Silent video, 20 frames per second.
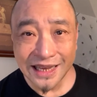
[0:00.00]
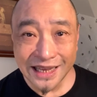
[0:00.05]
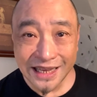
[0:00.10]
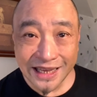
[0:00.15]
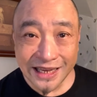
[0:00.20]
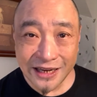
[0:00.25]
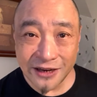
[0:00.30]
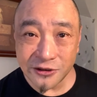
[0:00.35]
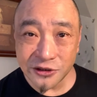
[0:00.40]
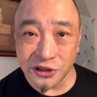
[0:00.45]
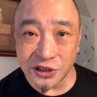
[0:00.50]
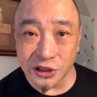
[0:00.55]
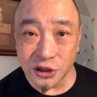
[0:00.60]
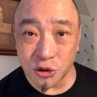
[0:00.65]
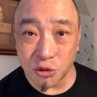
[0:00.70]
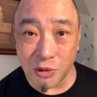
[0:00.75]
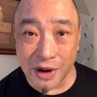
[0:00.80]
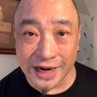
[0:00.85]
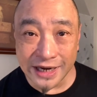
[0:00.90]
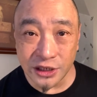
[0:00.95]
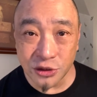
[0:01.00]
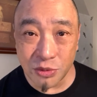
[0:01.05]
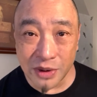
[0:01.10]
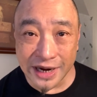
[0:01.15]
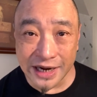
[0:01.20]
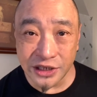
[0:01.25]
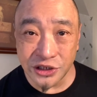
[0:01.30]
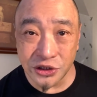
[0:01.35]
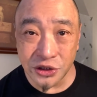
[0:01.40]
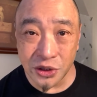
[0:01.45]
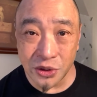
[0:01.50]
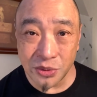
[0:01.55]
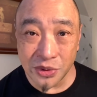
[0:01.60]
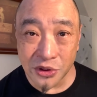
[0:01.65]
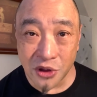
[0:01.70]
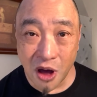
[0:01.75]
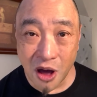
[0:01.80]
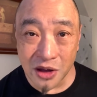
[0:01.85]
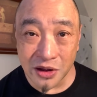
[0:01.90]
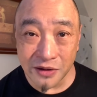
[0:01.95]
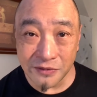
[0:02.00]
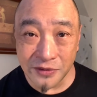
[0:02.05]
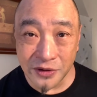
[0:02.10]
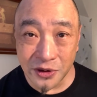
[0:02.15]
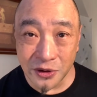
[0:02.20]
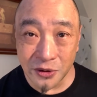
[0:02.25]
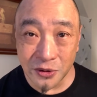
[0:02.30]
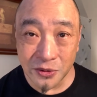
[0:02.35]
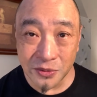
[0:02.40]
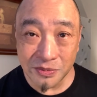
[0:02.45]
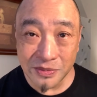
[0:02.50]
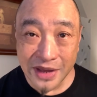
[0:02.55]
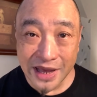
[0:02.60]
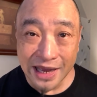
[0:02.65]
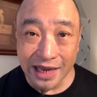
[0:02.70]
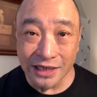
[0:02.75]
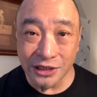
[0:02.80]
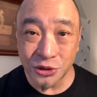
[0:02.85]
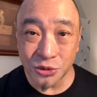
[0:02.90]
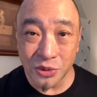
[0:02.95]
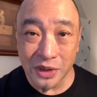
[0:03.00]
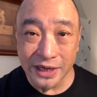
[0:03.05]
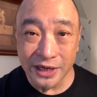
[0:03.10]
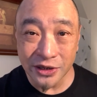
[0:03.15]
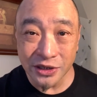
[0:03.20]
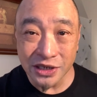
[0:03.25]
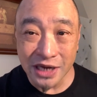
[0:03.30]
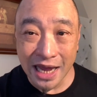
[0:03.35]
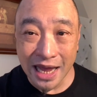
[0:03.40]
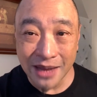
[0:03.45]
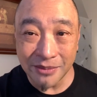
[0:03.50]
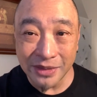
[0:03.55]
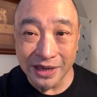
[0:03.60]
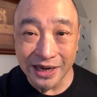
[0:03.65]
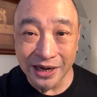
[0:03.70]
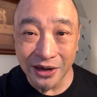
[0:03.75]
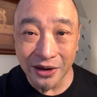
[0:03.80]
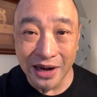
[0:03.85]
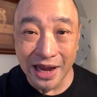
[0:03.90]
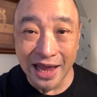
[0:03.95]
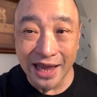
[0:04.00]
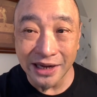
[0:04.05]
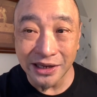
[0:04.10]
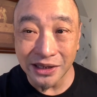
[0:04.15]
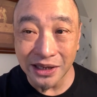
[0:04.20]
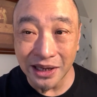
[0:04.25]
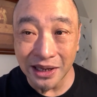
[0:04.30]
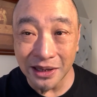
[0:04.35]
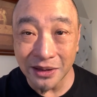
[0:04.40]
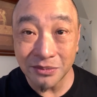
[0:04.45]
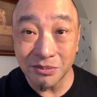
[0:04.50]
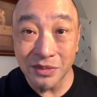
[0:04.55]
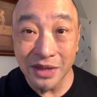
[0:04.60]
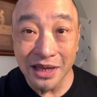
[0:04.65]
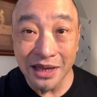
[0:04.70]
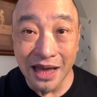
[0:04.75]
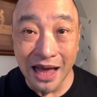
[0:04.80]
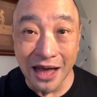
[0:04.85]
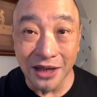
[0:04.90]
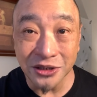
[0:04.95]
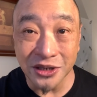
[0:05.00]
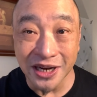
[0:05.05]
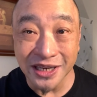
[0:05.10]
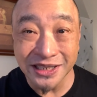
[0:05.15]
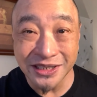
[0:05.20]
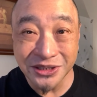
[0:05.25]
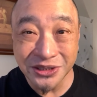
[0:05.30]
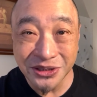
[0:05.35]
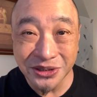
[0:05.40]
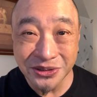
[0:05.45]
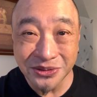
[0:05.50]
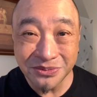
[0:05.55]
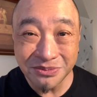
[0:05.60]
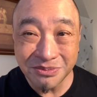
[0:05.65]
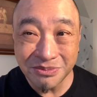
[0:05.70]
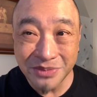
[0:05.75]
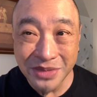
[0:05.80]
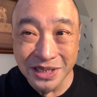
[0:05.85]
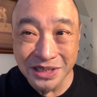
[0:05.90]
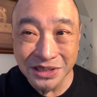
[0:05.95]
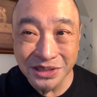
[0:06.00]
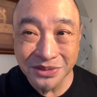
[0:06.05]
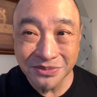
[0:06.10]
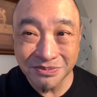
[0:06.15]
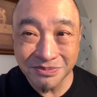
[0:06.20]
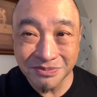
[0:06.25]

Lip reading: here's to 2022 with all of you. Enjoy your time here, and I'll talk to you soon. Peace.